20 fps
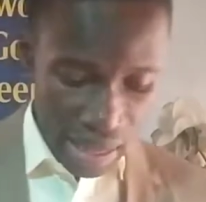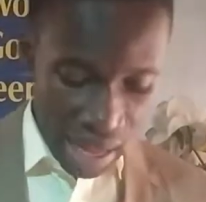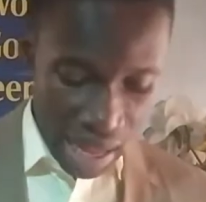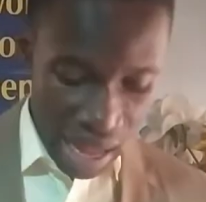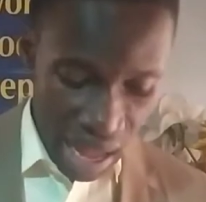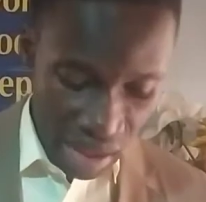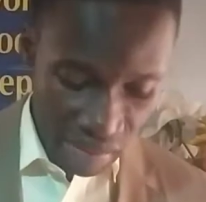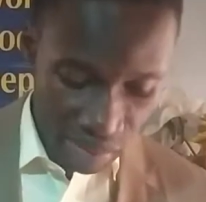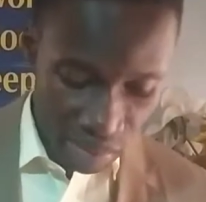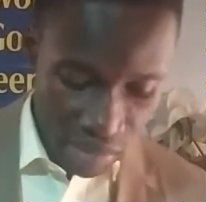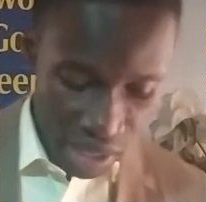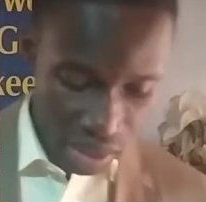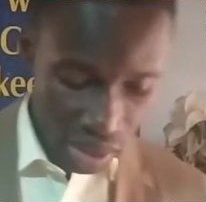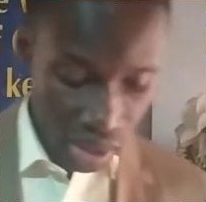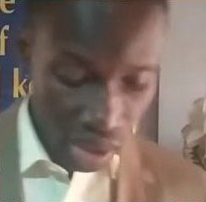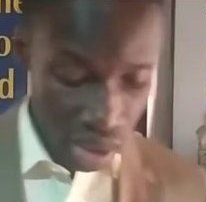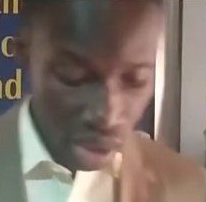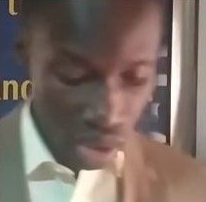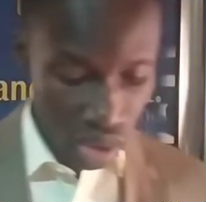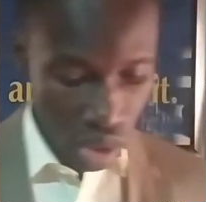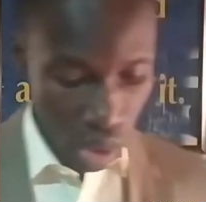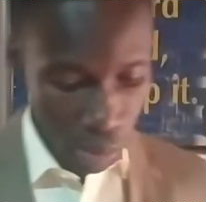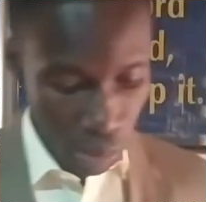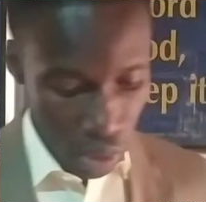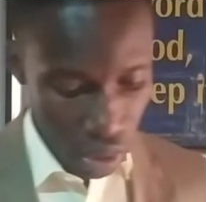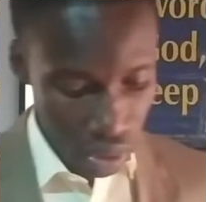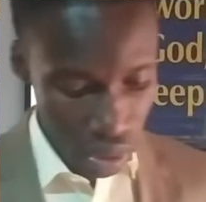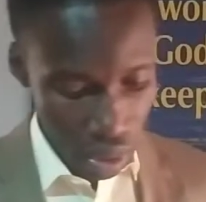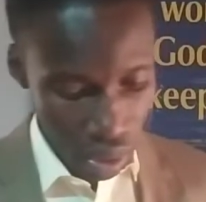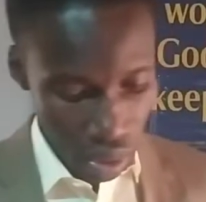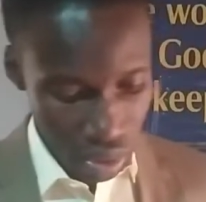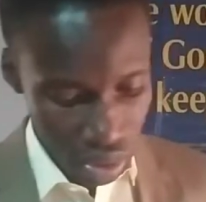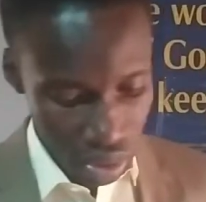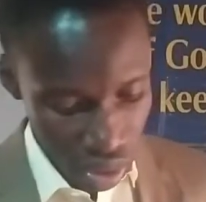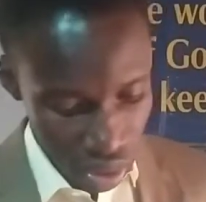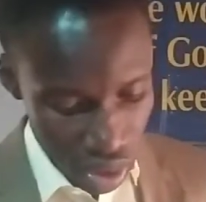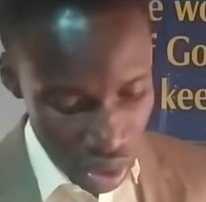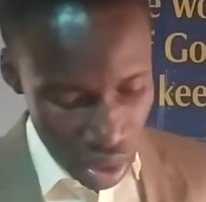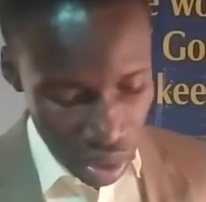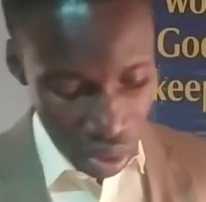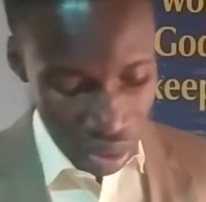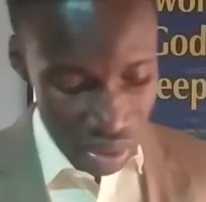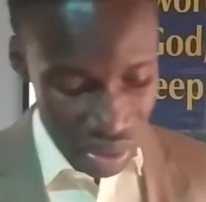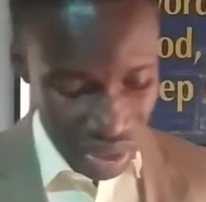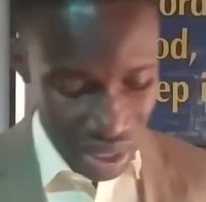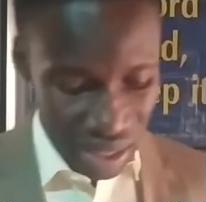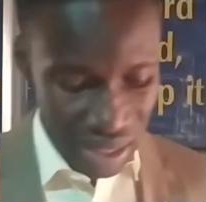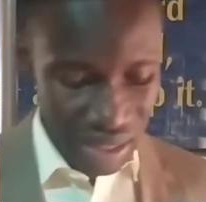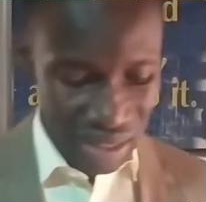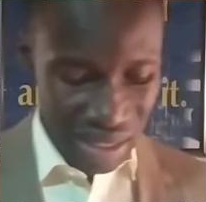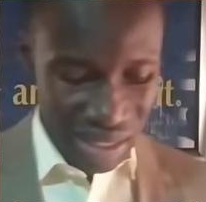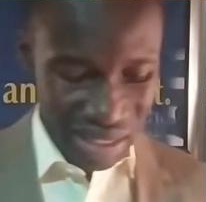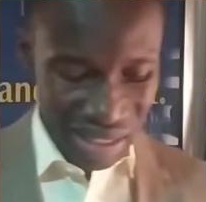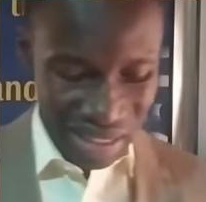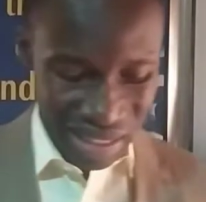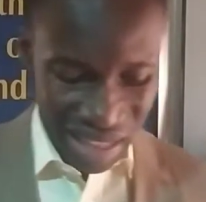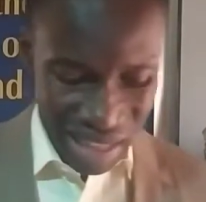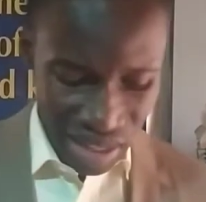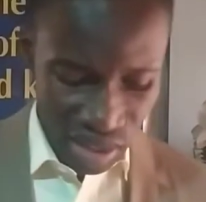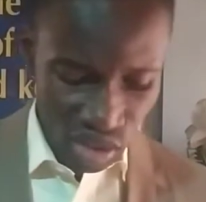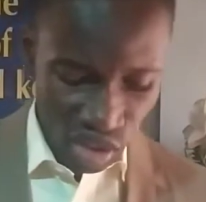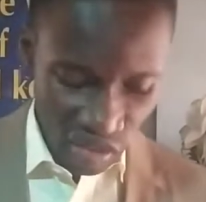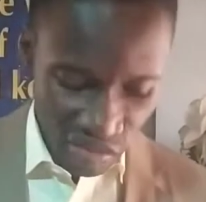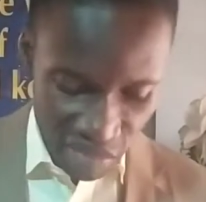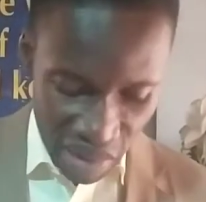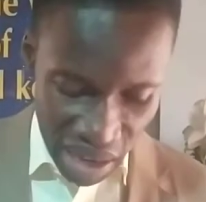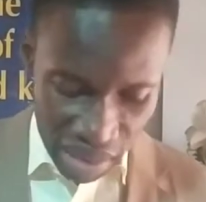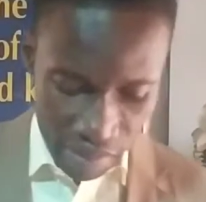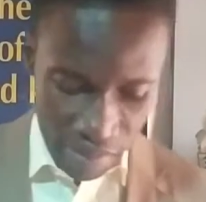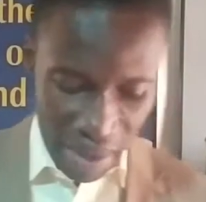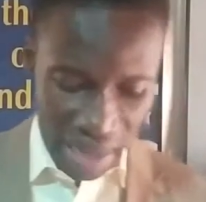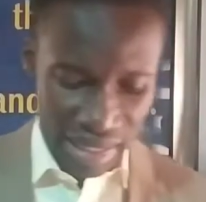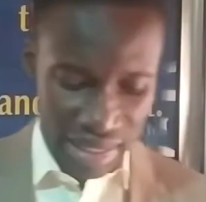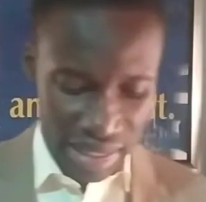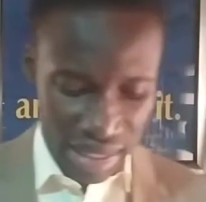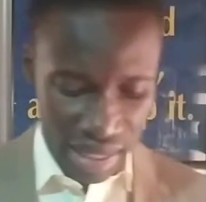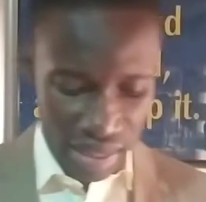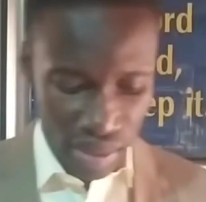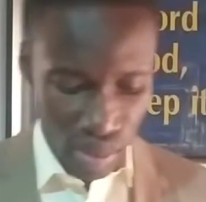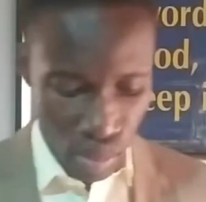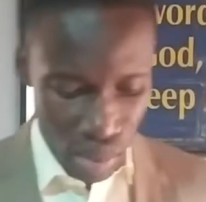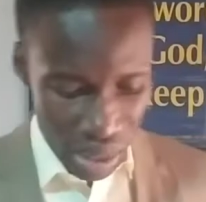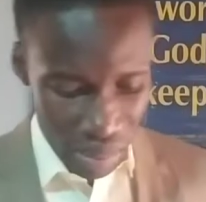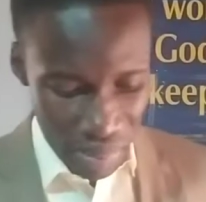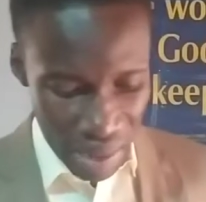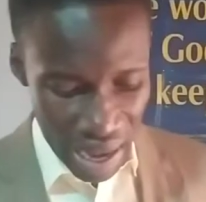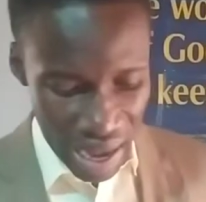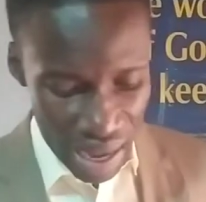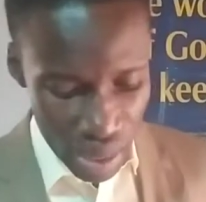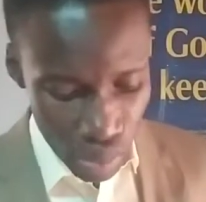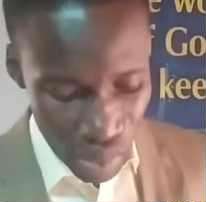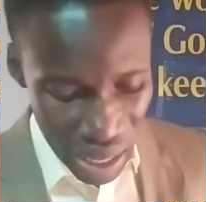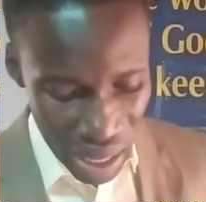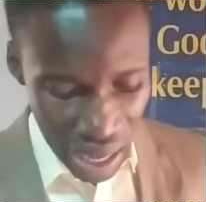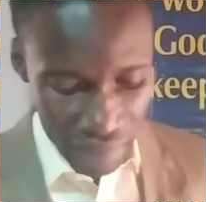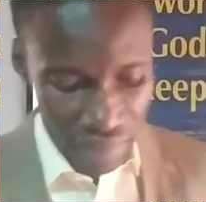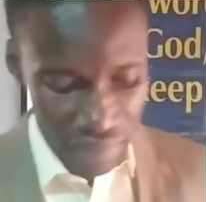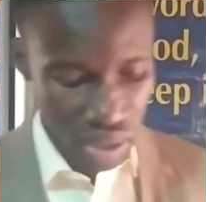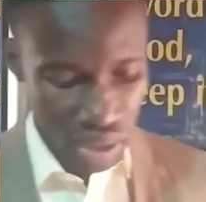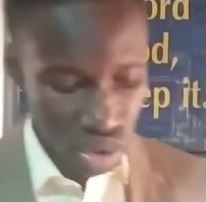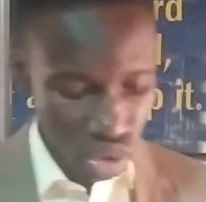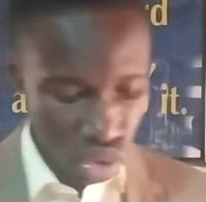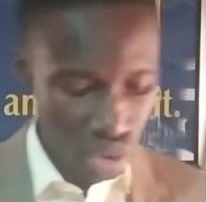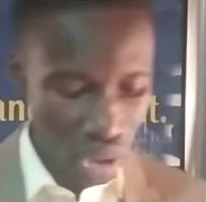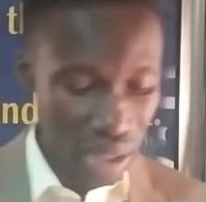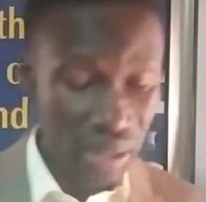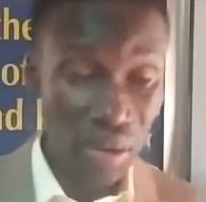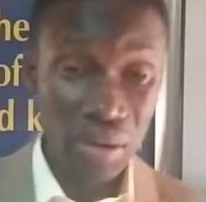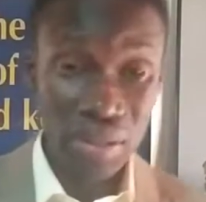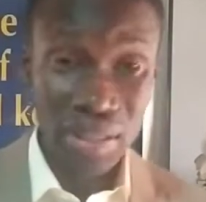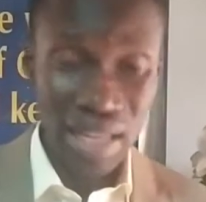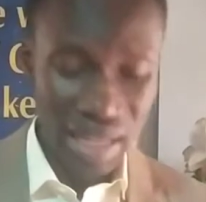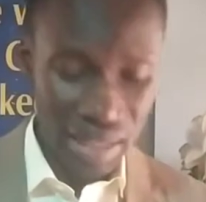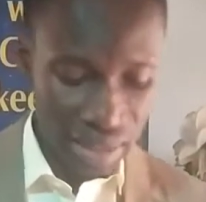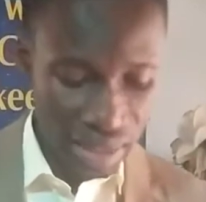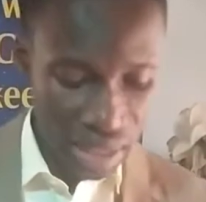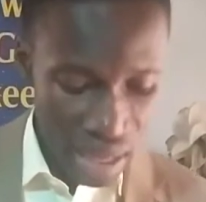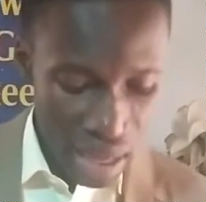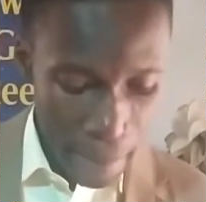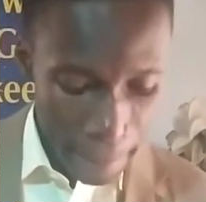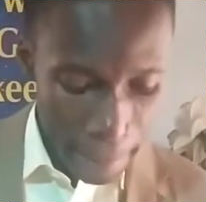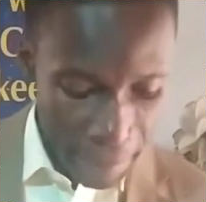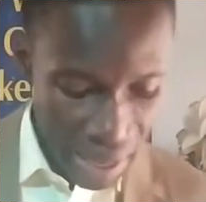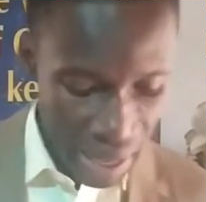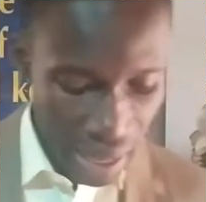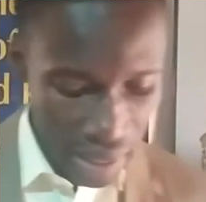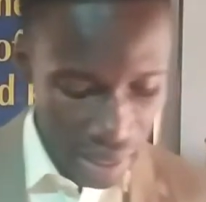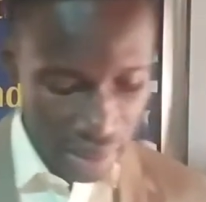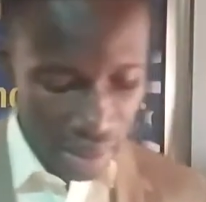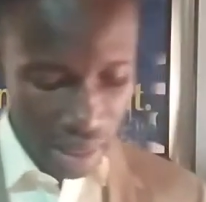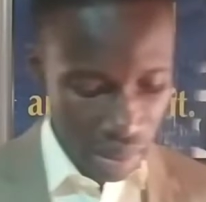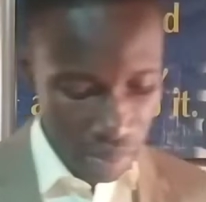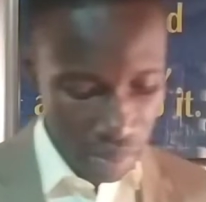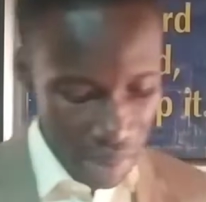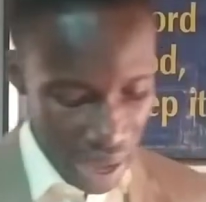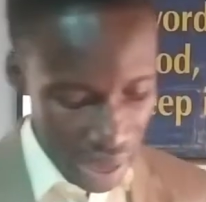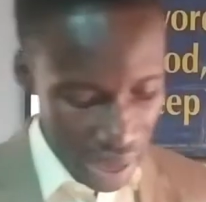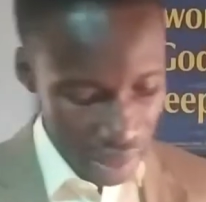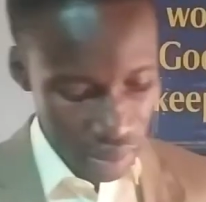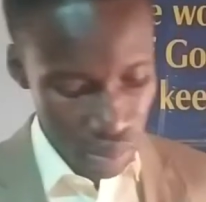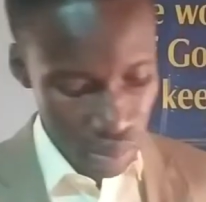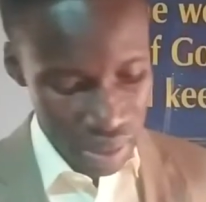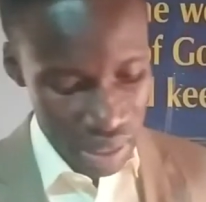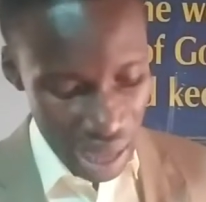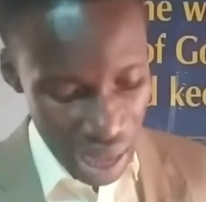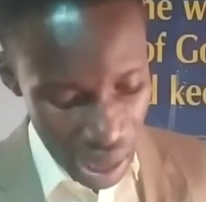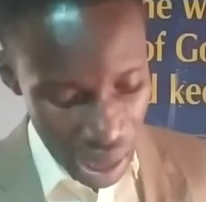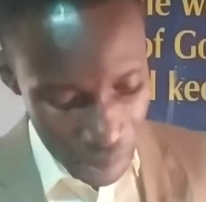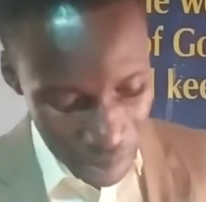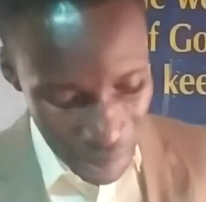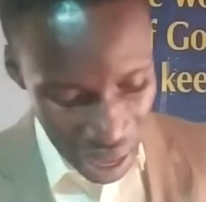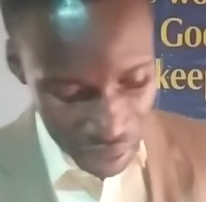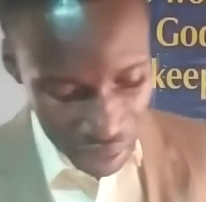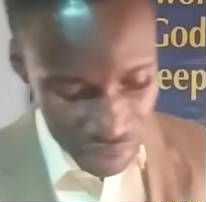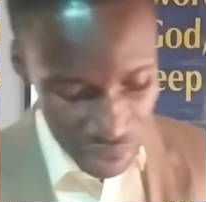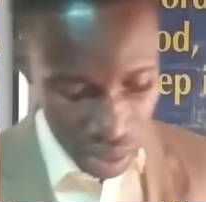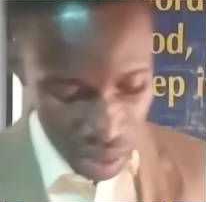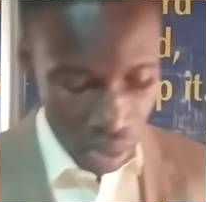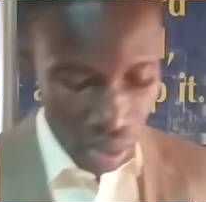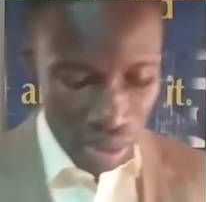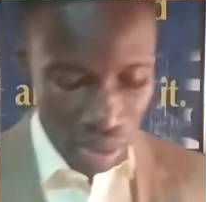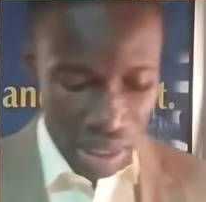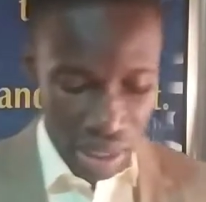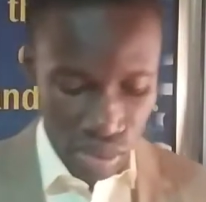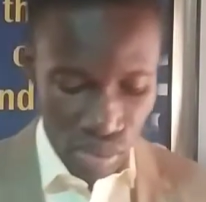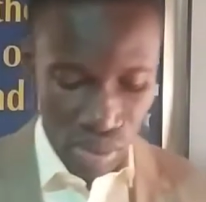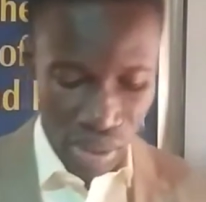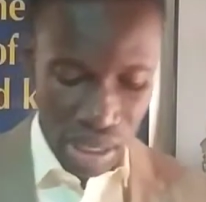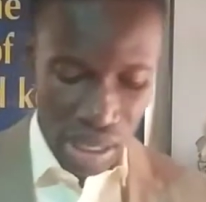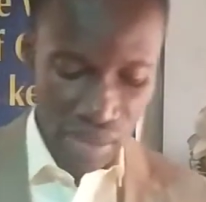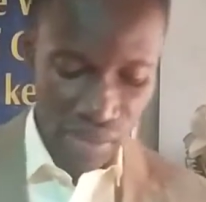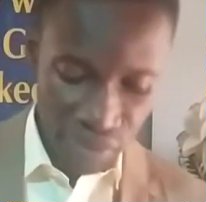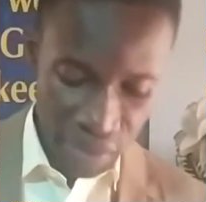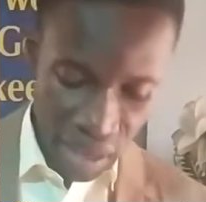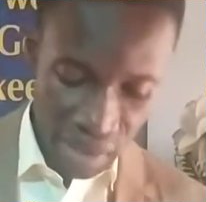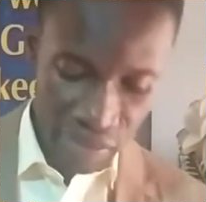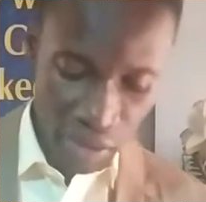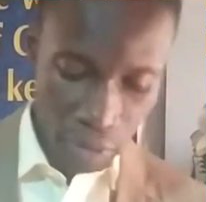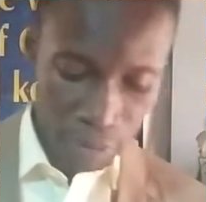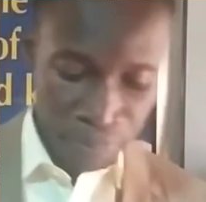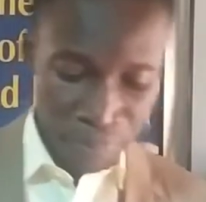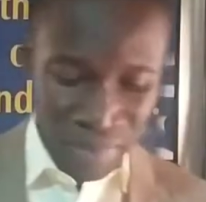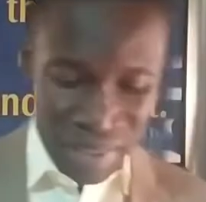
have mercy upon us concerning the sins of backbiting, whereby we have destroyed others behind back with our mouths in order to gain favor.